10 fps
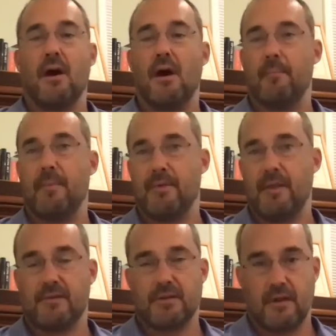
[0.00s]
maybe
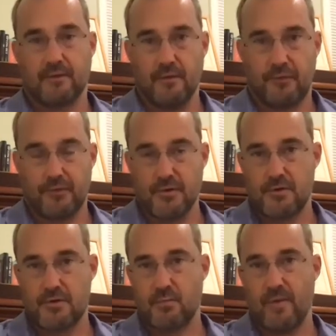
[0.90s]
they've conducted a
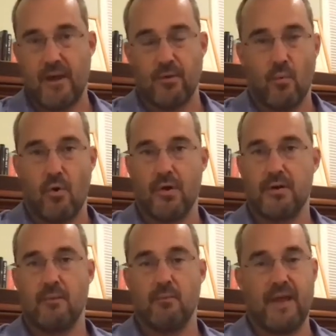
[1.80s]
search without a warrant
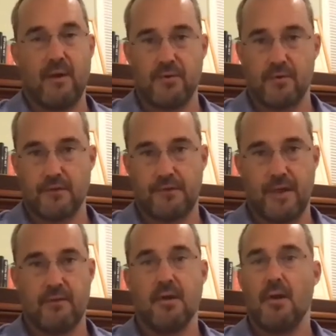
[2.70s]
and without your
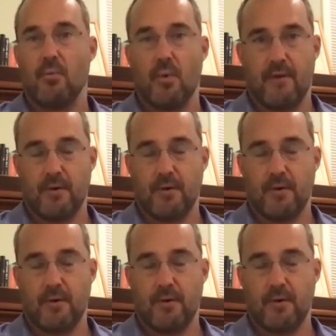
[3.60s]
consent, whatever it